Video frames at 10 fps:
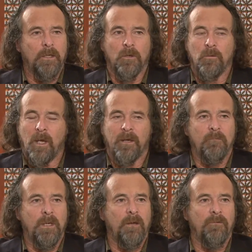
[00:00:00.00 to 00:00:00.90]
or like
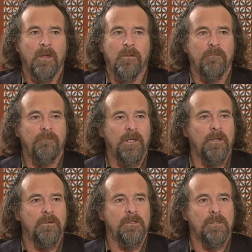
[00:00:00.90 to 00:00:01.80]
many of the other
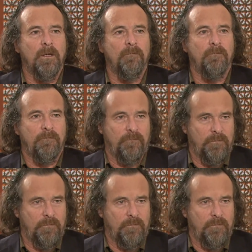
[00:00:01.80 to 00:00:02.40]
figures of